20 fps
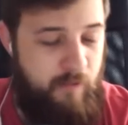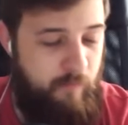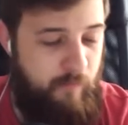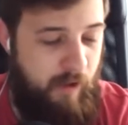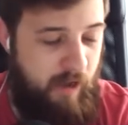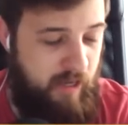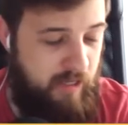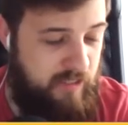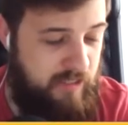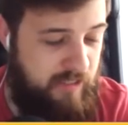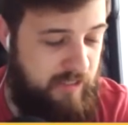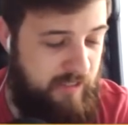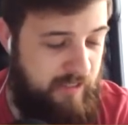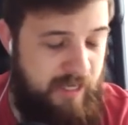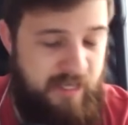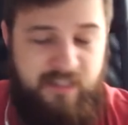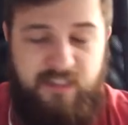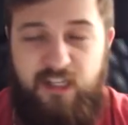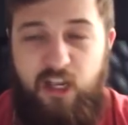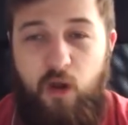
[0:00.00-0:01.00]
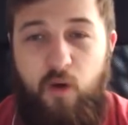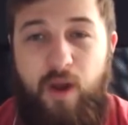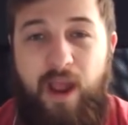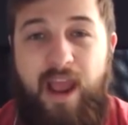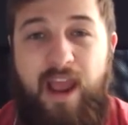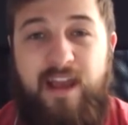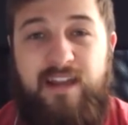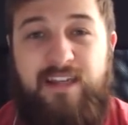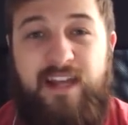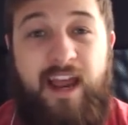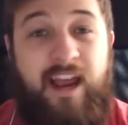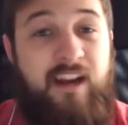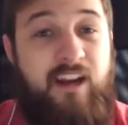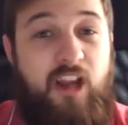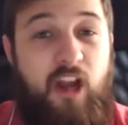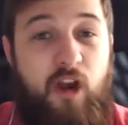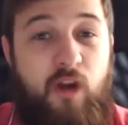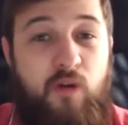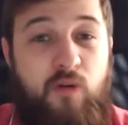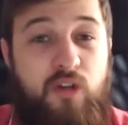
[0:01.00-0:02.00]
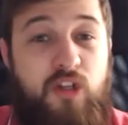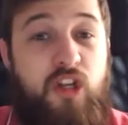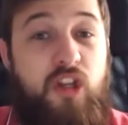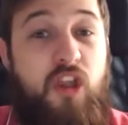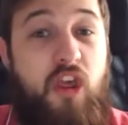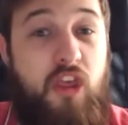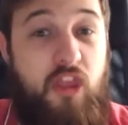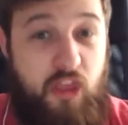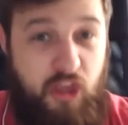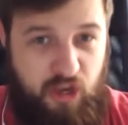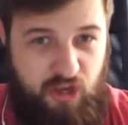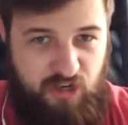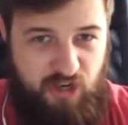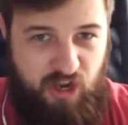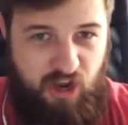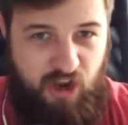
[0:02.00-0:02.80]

But let's go ahead and go to the third